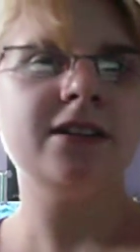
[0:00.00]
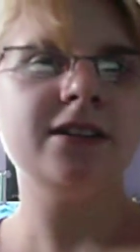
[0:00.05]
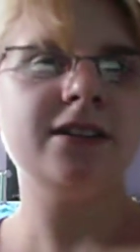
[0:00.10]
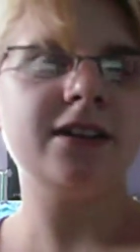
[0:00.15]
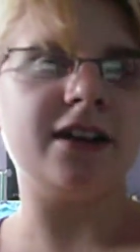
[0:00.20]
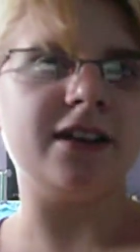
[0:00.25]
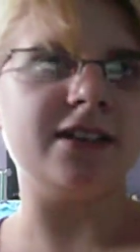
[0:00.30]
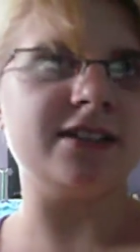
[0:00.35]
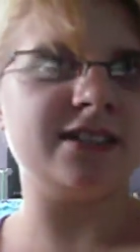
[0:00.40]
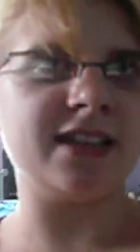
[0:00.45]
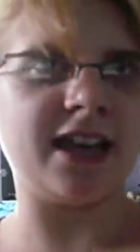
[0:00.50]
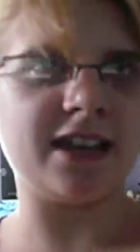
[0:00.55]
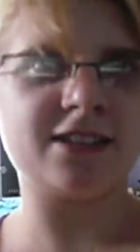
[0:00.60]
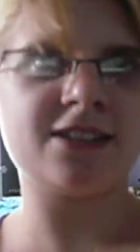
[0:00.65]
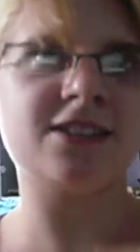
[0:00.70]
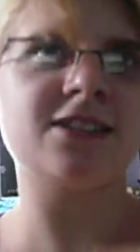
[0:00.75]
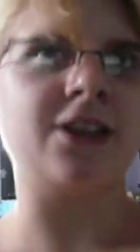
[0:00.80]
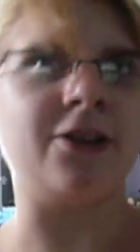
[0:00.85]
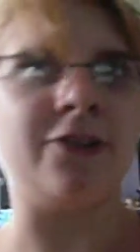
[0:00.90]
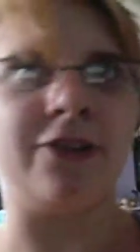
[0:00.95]
because that's
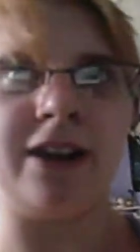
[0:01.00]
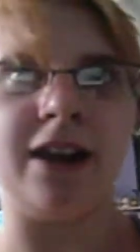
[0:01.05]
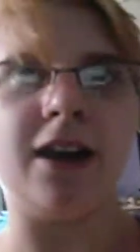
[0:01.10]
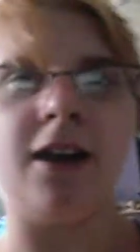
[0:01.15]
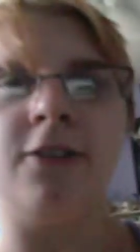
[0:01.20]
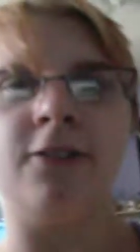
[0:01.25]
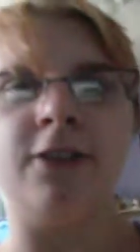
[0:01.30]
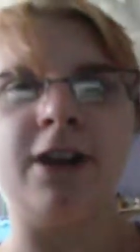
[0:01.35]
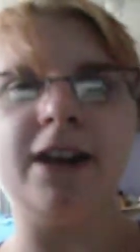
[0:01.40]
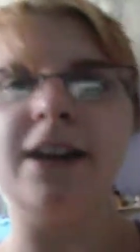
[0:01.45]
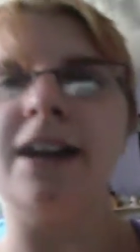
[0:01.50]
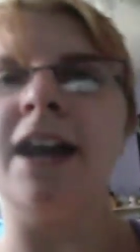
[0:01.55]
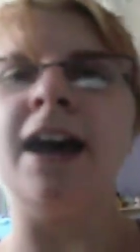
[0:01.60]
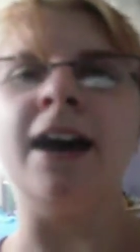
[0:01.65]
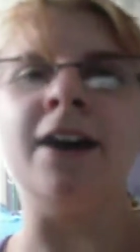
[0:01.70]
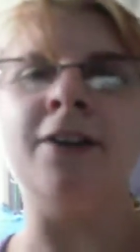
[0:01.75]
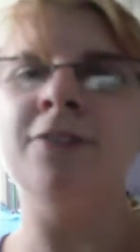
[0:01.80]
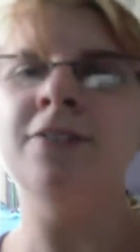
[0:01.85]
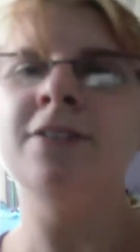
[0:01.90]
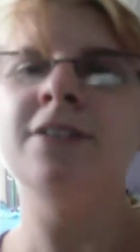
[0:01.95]
going on right
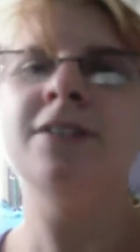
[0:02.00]
now